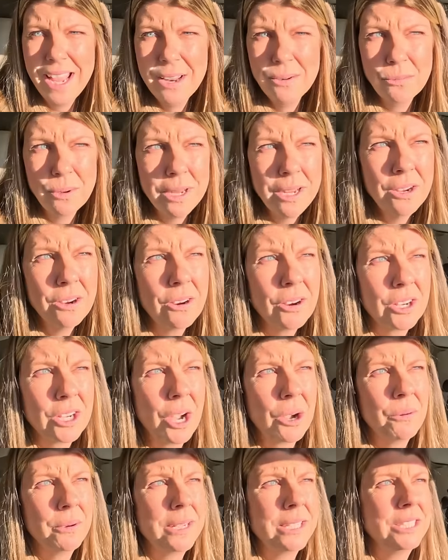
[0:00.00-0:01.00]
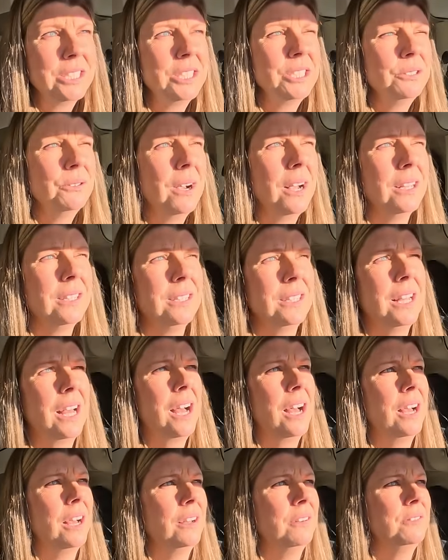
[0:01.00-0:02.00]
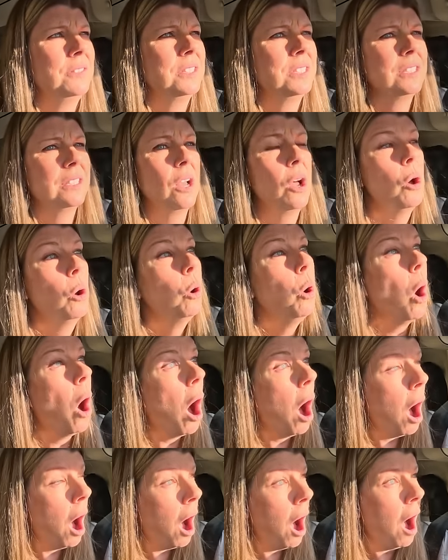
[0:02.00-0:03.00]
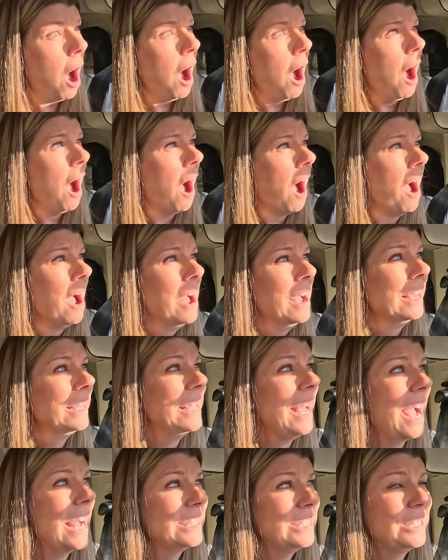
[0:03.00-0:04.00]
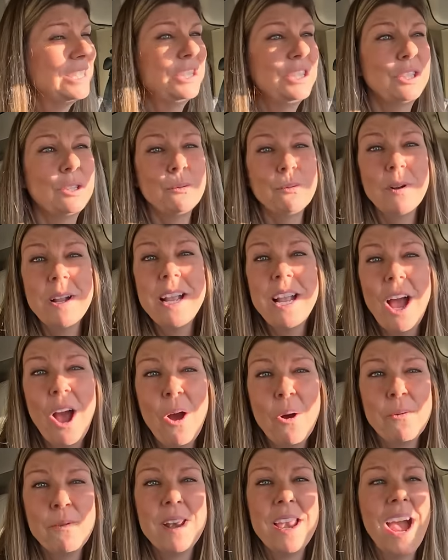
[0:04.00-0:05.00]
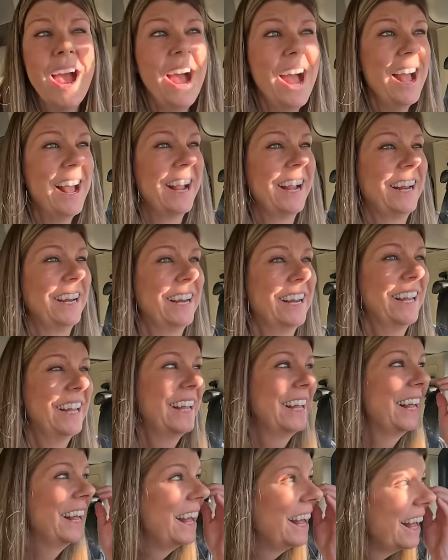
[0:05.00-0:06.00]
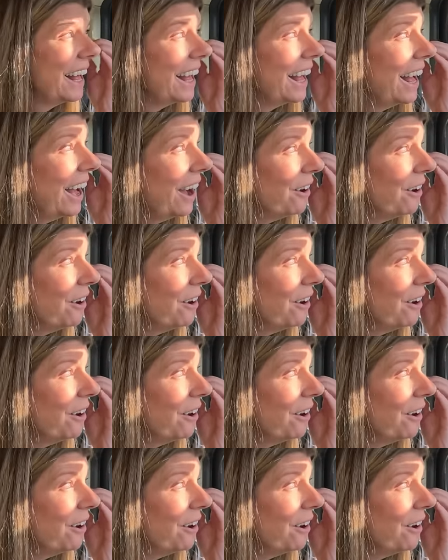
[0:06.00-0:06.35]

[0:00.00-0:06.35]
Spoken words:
And we are going to a Love's. Oh, gas is 309.